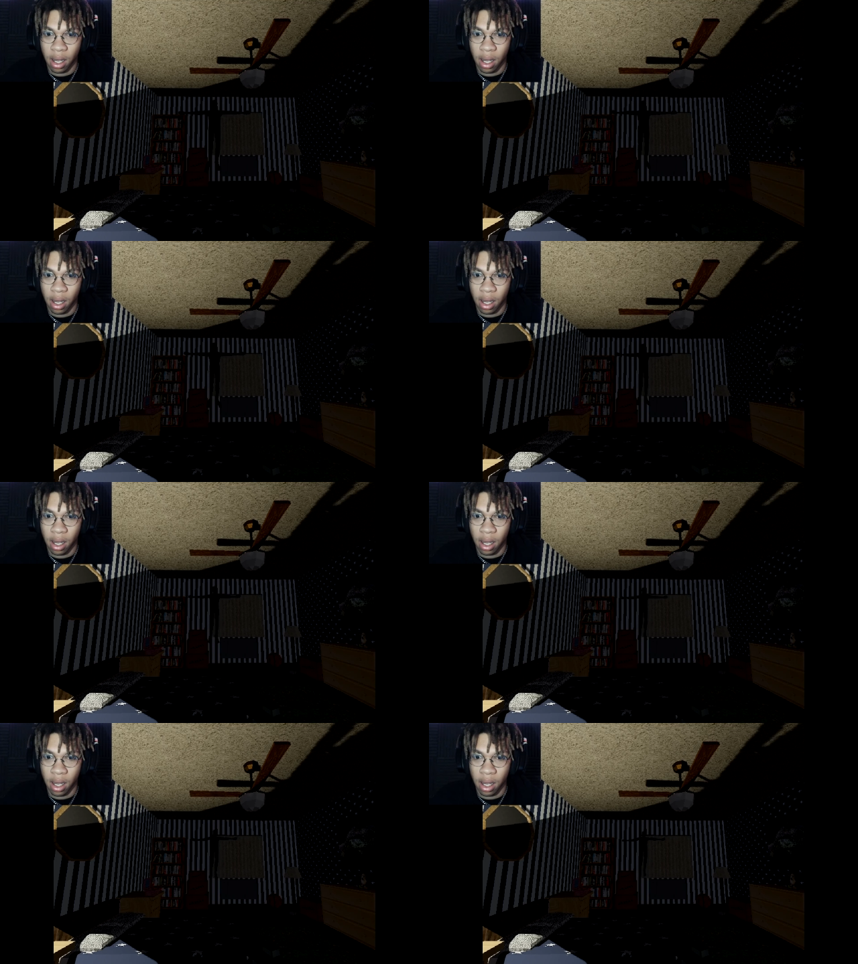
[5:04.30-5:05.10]

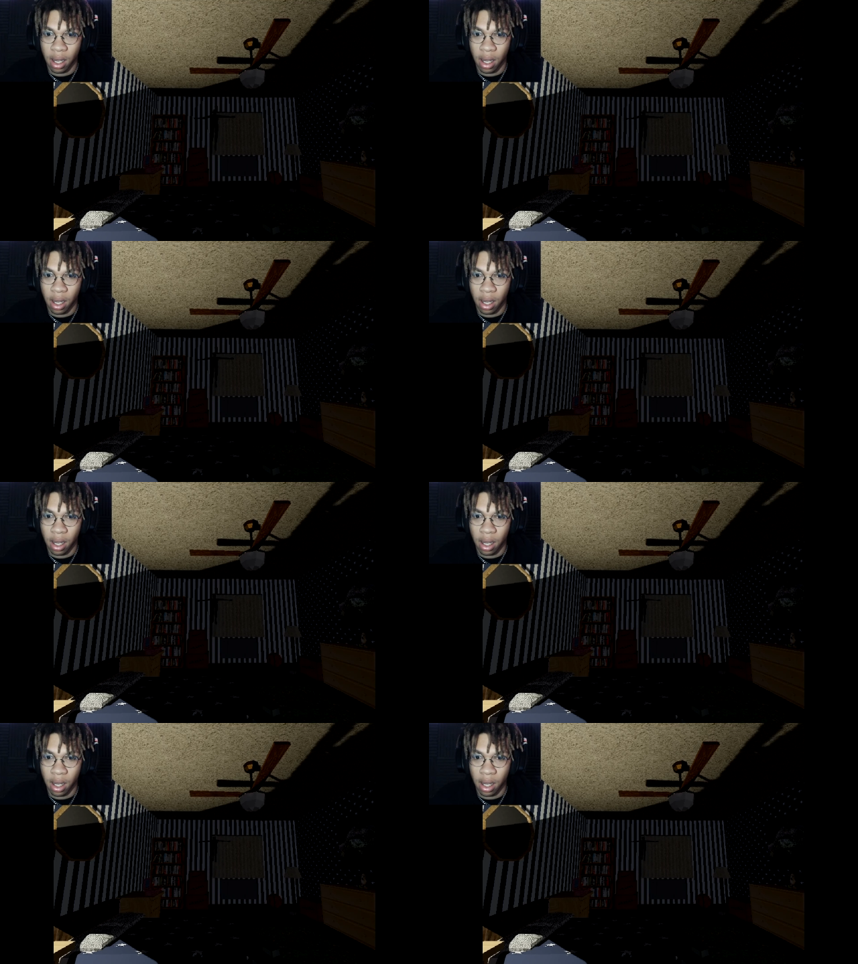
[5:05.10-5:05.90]

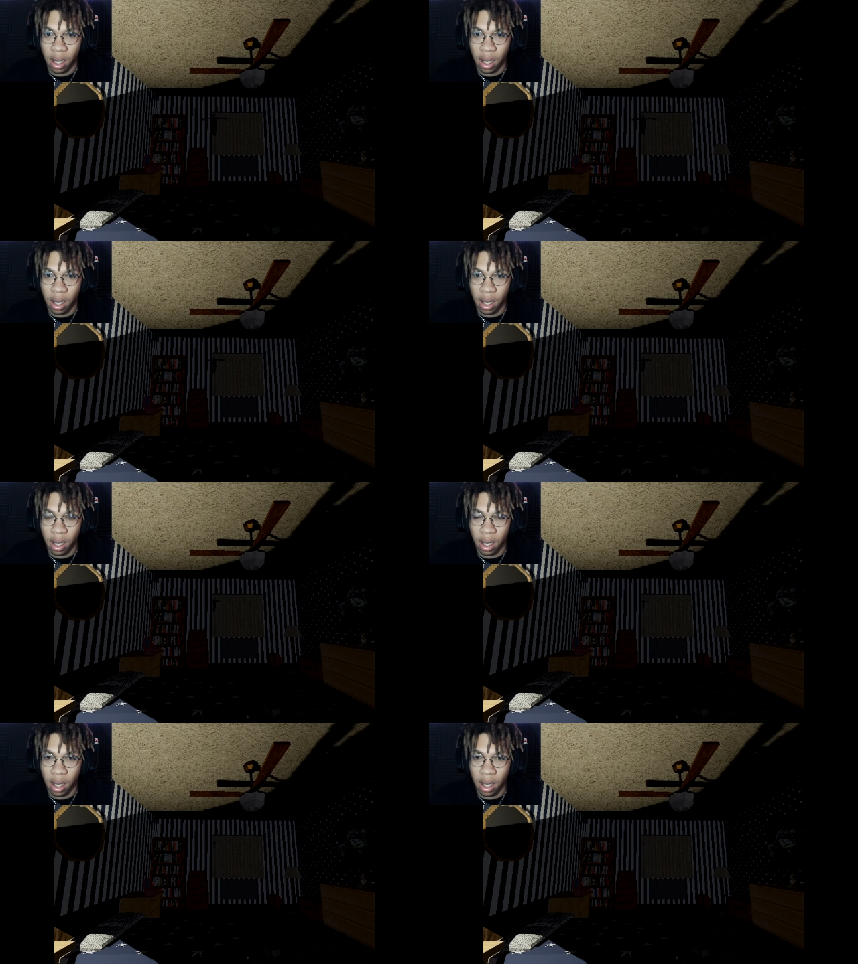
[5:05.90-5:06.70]

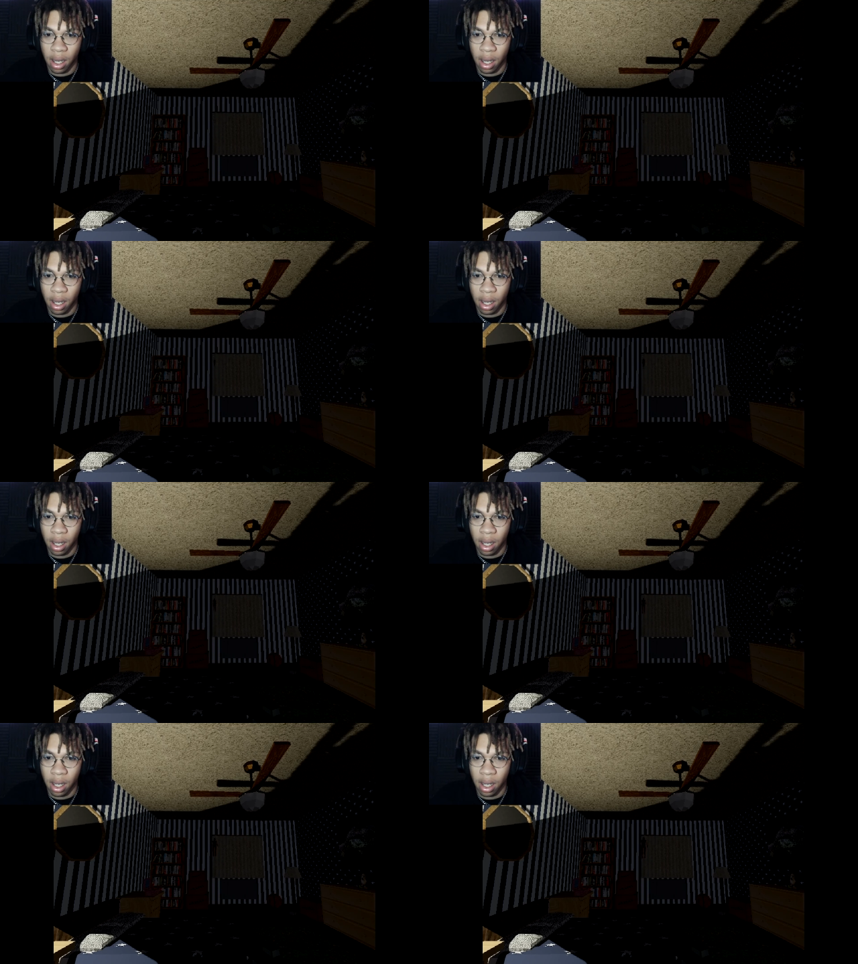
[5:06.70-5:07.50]

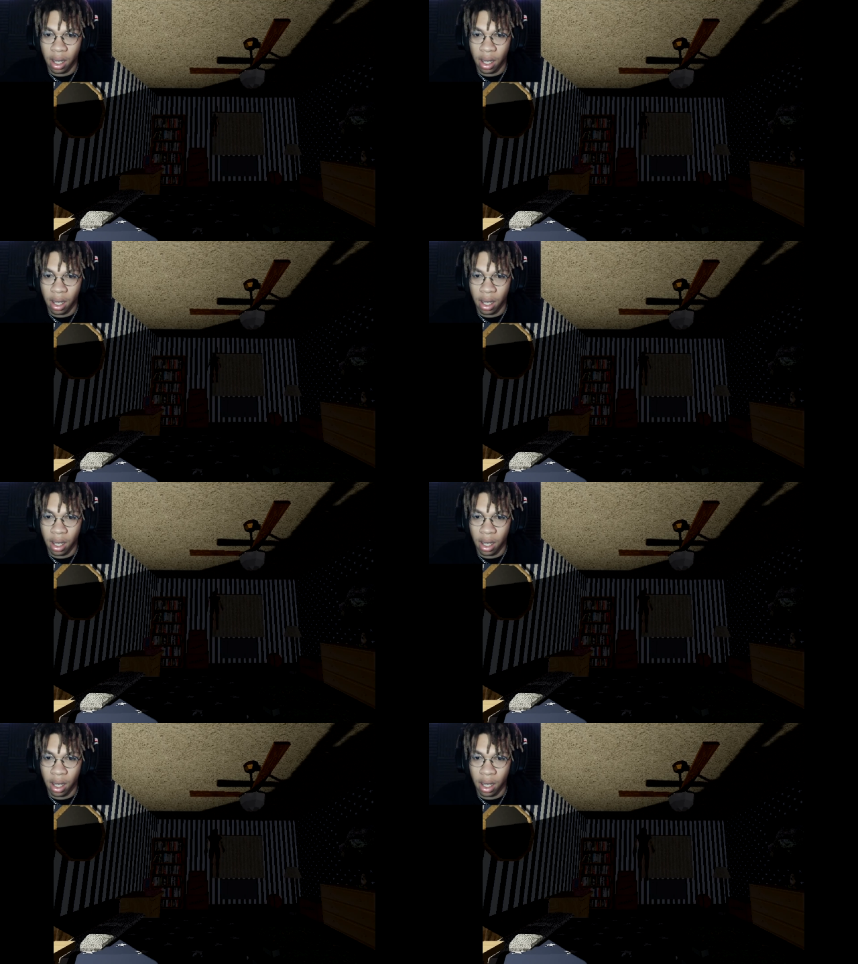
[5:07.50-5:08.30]

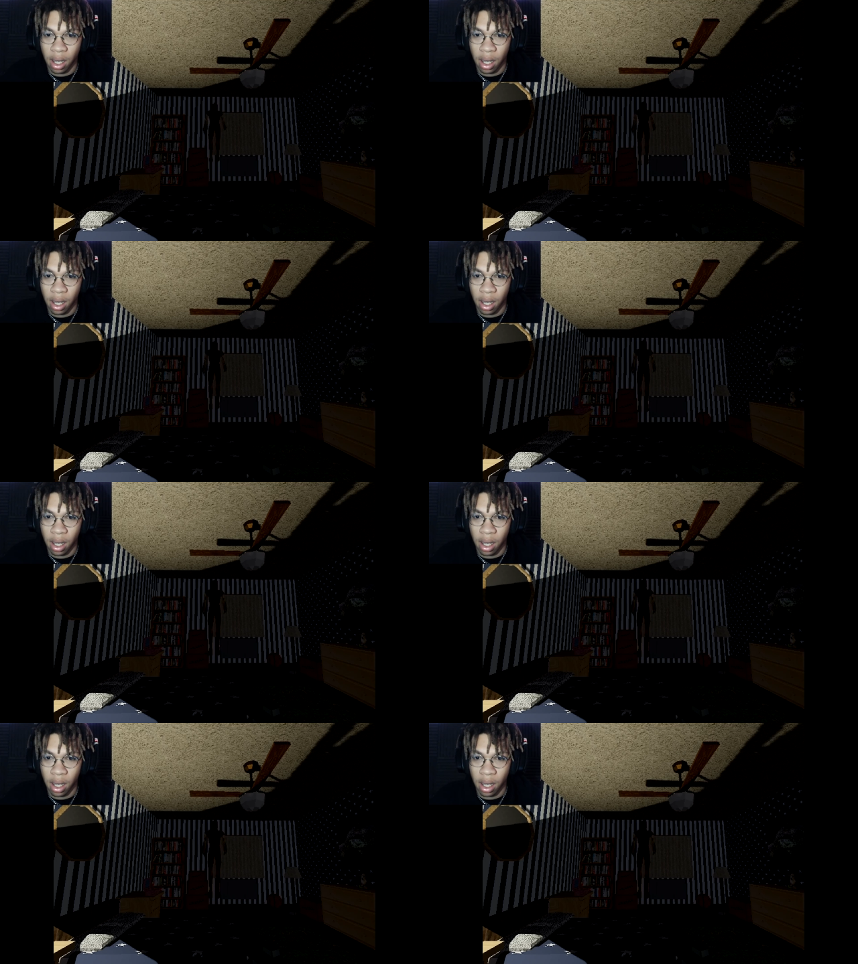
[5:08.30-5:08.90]
(no one is talking)